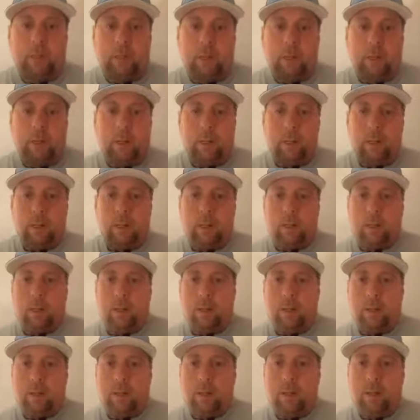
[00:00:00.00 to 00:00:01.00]

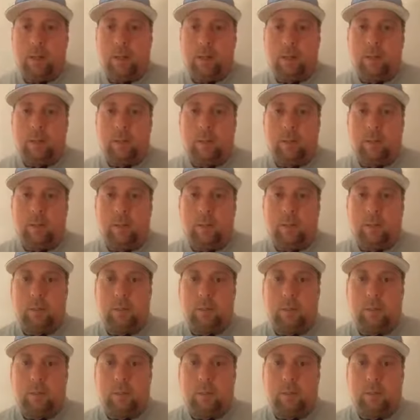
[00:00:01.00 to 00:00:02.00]

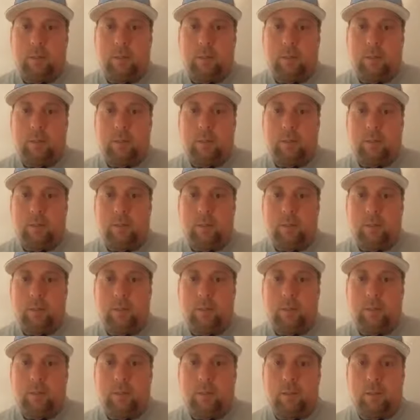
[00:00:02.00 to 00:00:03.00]

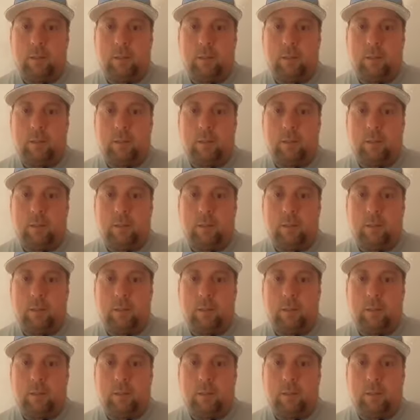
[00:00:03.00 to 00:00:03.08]
(silence)